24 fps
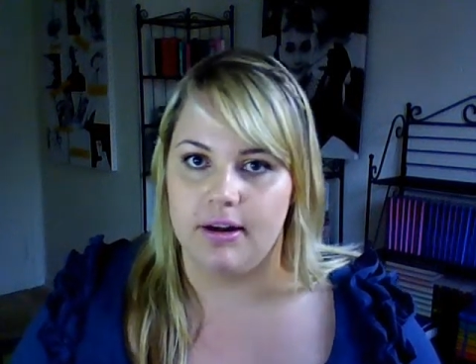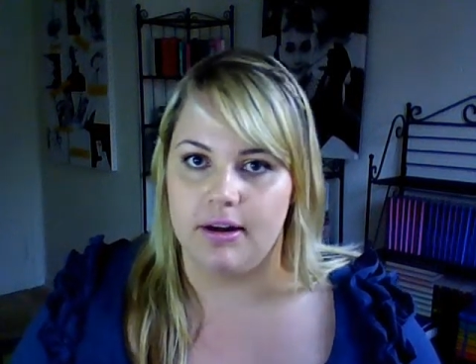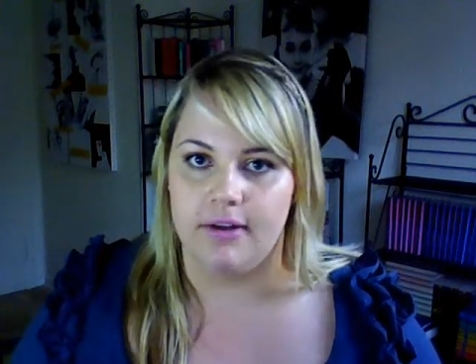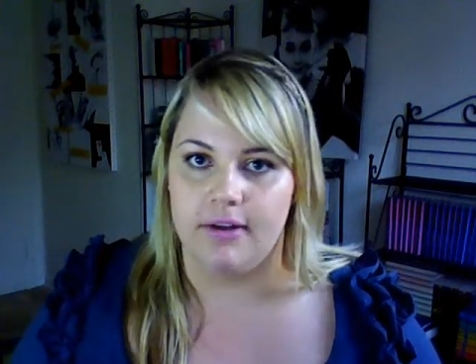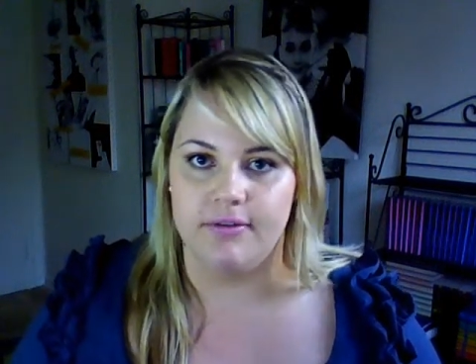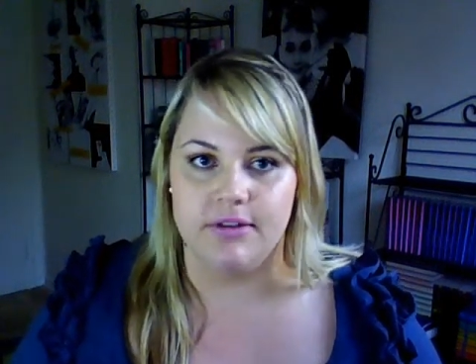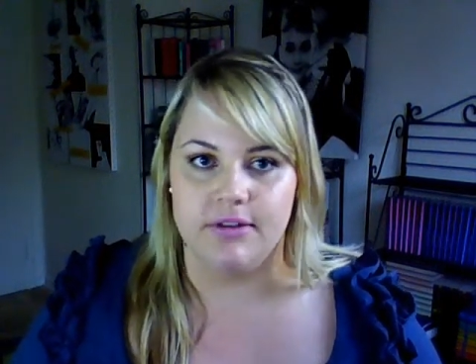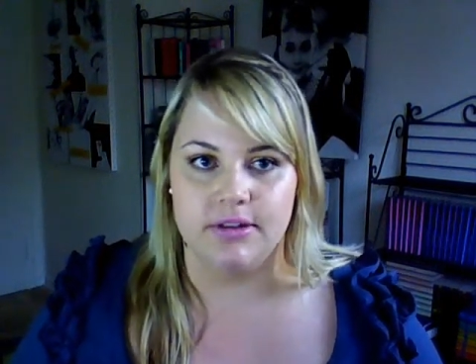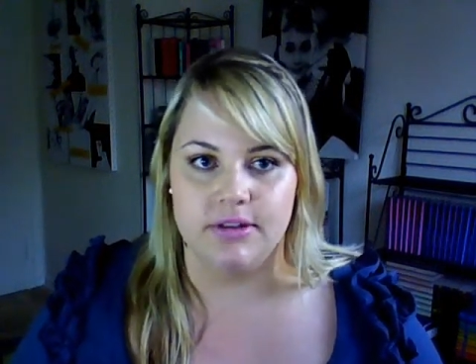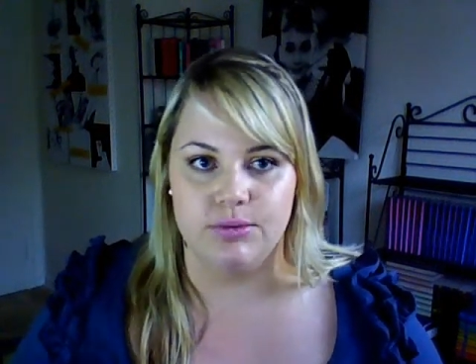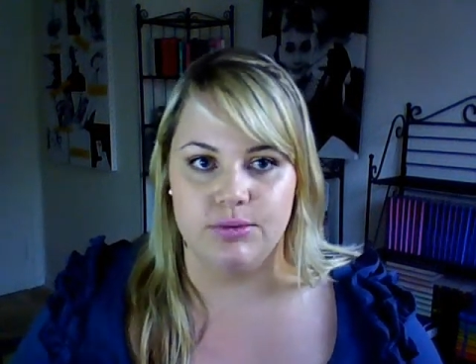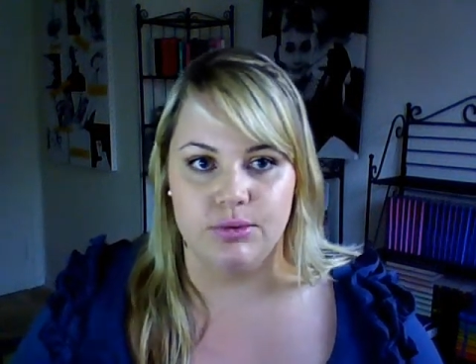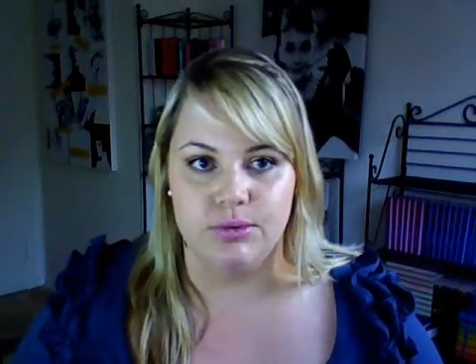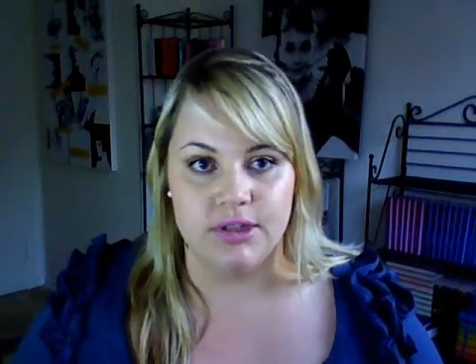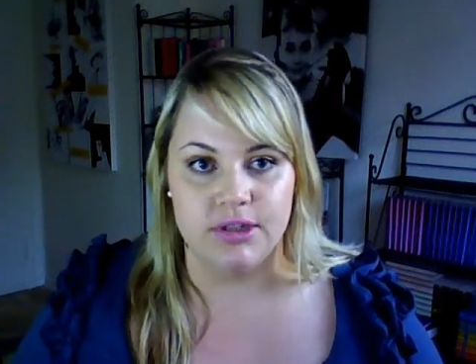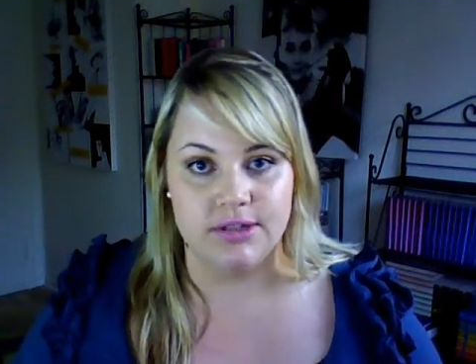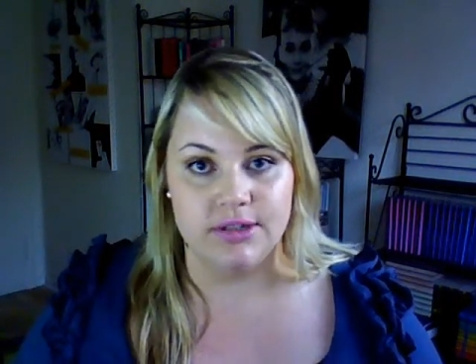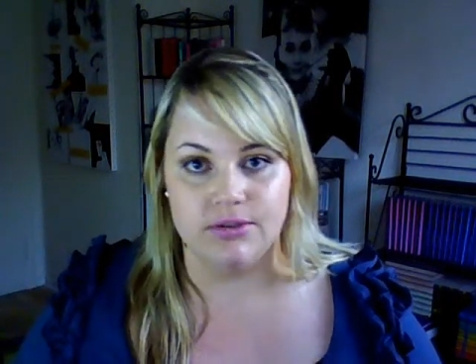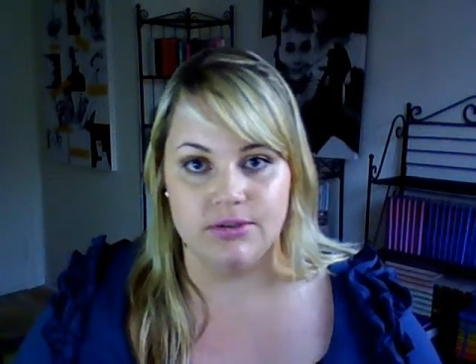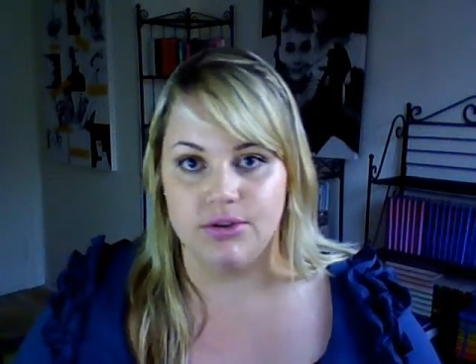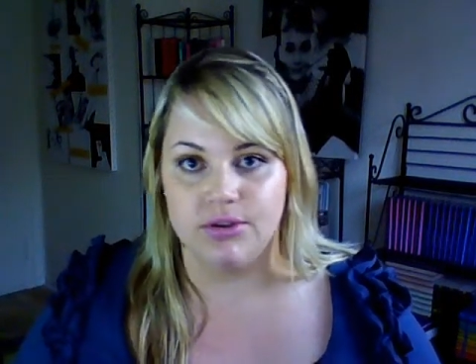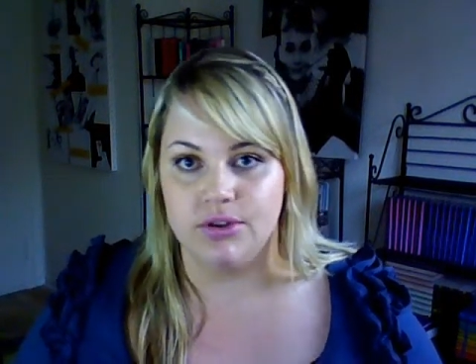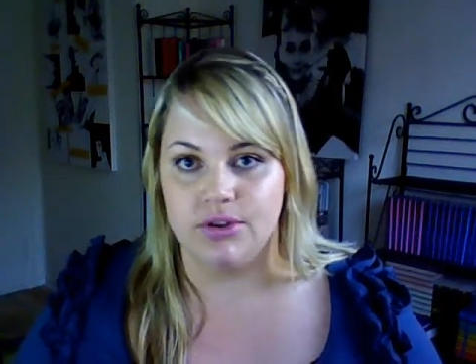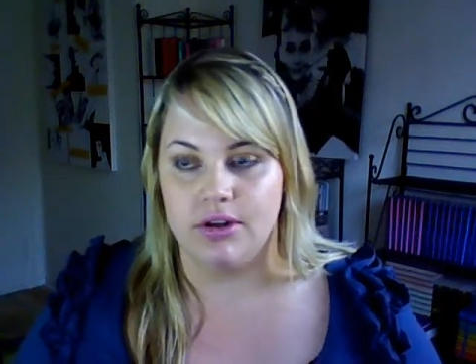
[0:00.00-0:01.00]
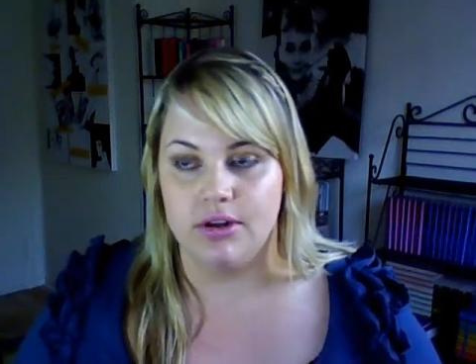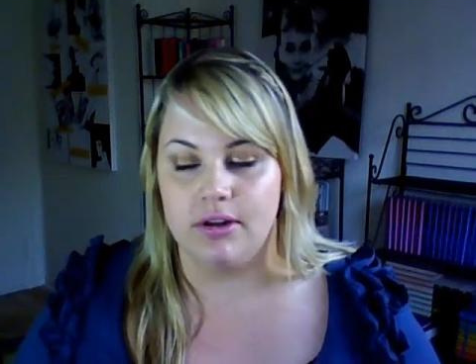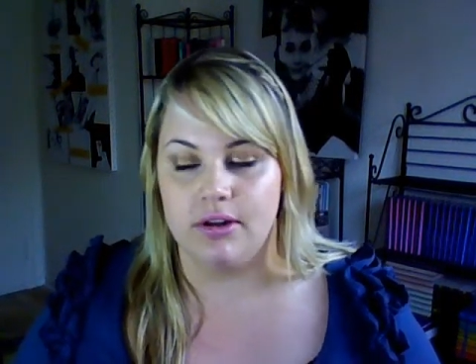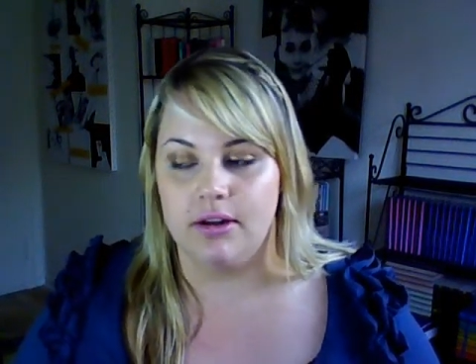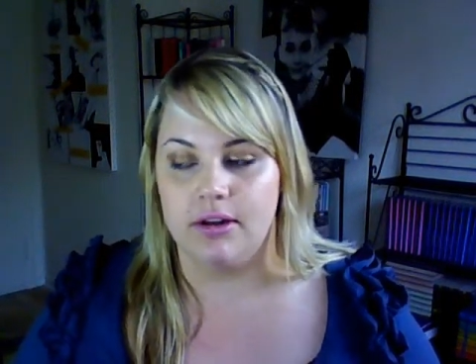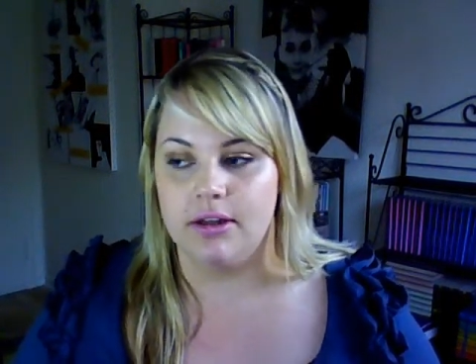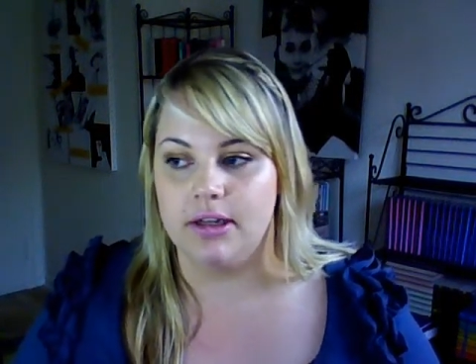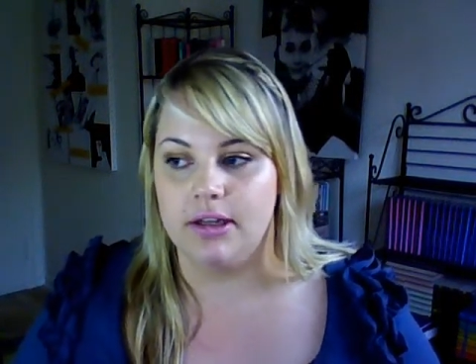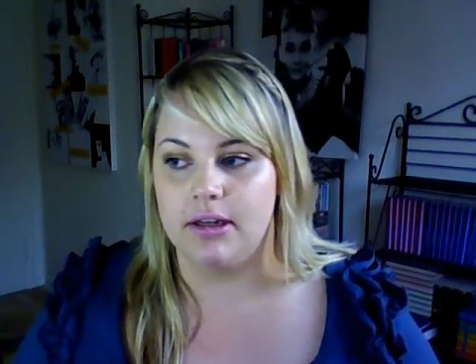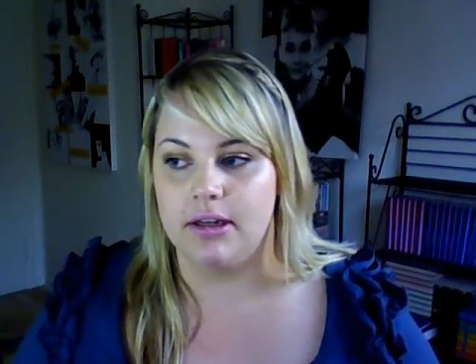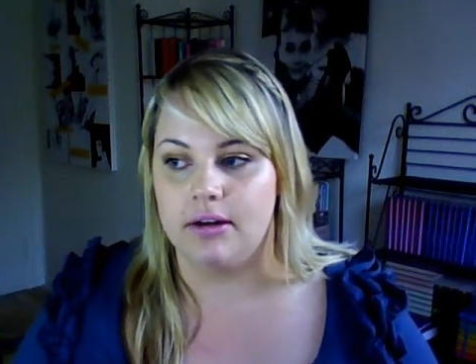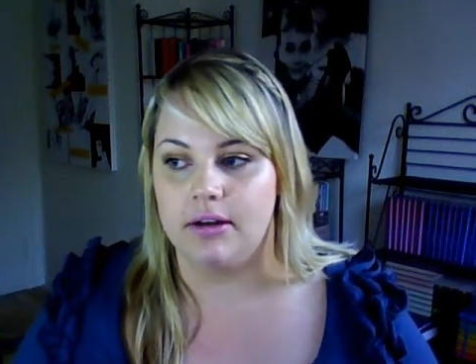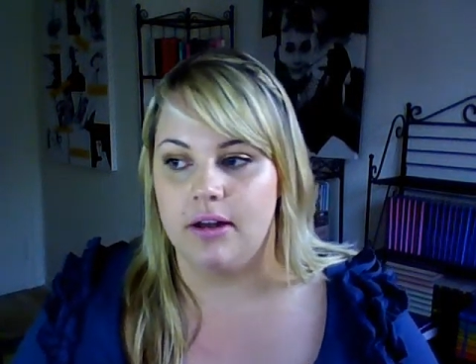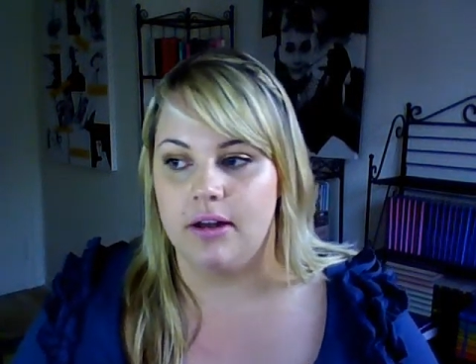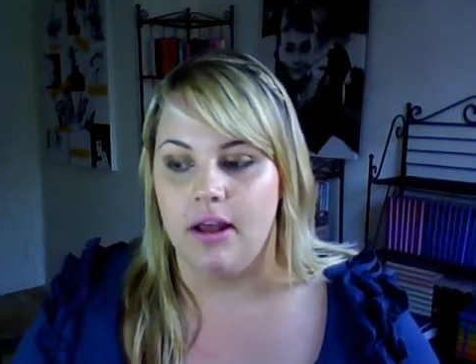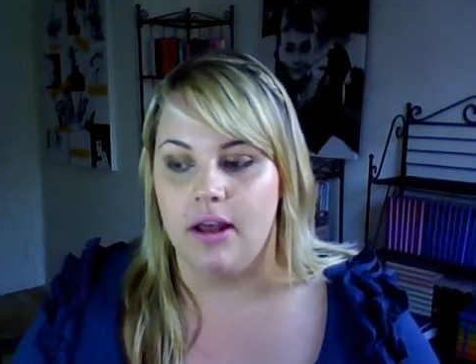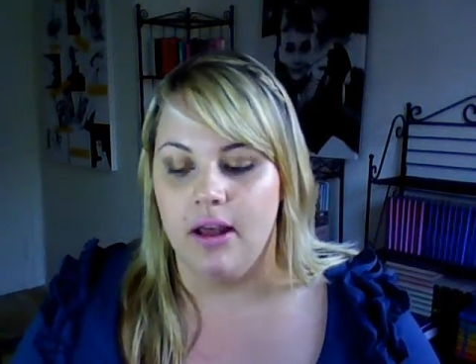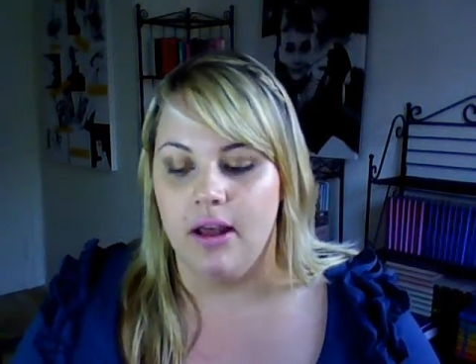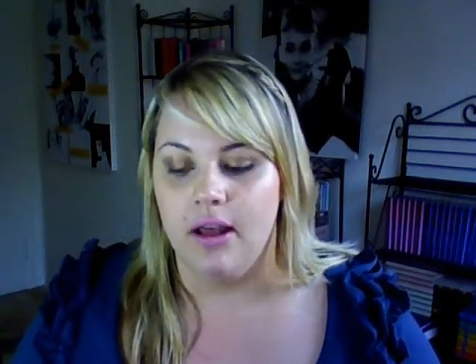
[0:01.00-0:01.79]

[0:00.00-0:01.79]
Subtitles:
I've did research on it, and